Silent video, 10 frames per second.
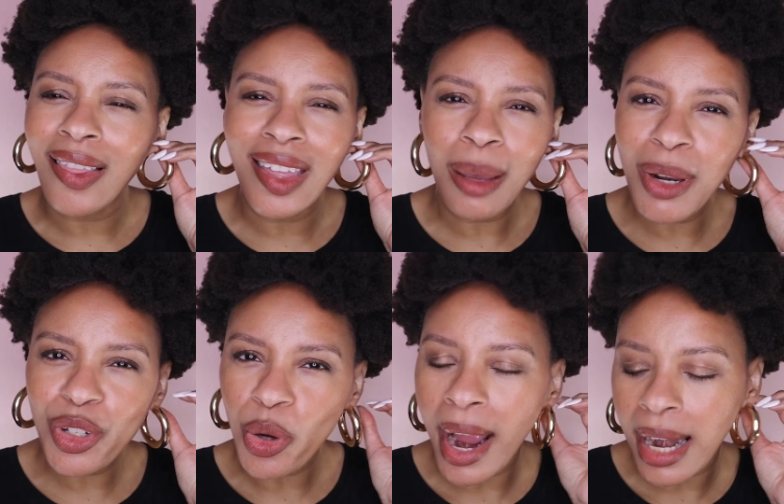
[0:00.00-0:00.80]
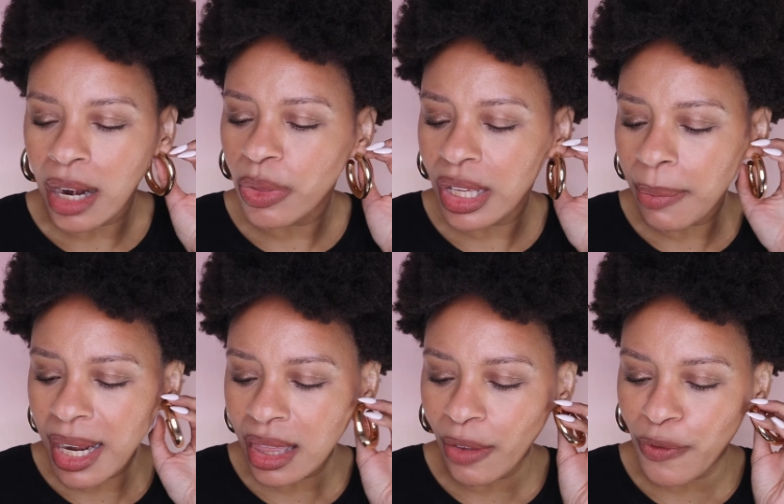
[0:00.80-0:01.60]
I think I'm going to try it. I don't think I'm
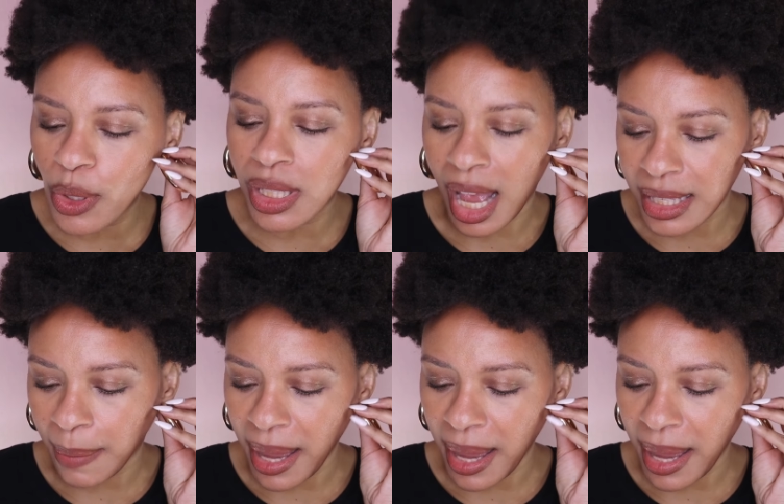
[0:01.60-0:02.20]
going to get the full size.